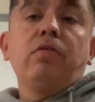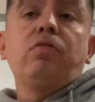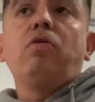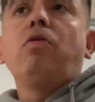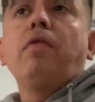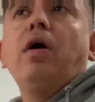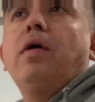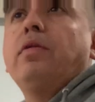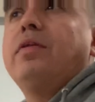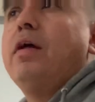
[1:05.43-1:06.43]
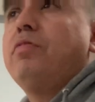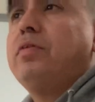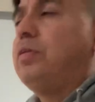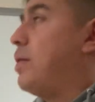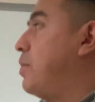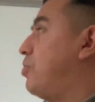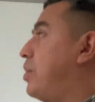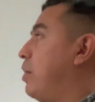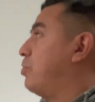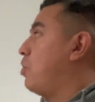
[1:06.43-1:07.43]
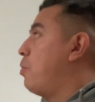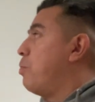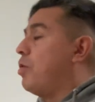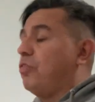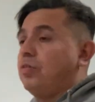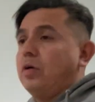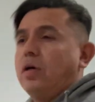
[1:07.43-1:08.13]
So this telescope was